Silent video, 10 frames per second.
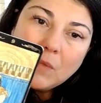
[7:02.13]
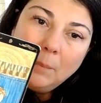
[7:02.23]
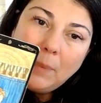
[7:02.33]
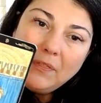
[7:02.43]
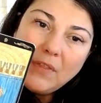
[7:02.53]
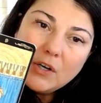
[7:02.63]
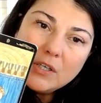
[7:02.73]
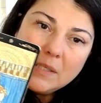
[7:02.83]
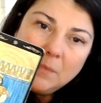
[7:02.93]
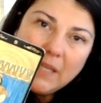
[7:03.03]
But there are
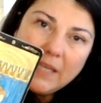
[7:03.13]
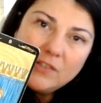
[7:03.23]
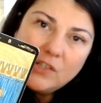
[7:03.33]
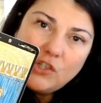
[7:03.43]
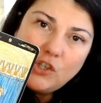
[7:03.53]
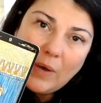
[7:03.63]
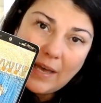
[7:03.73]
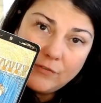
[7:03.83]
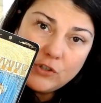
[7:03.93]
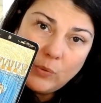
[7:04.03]
some things that you
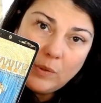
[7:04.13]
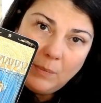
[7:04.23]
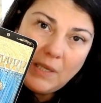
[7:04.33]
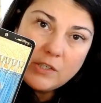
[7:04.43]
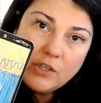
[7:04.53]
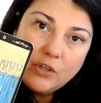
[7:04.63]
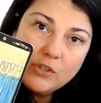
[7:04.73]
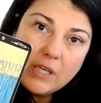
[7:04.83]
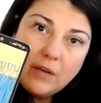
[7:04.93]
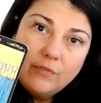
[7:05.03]
have to admit to
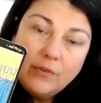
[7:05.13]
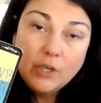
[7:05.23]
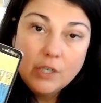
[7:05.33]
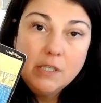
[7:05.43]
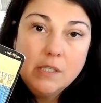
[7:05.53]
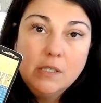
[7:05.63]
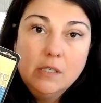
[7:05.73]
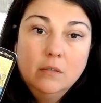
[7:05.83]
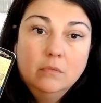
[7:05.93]
yourself first.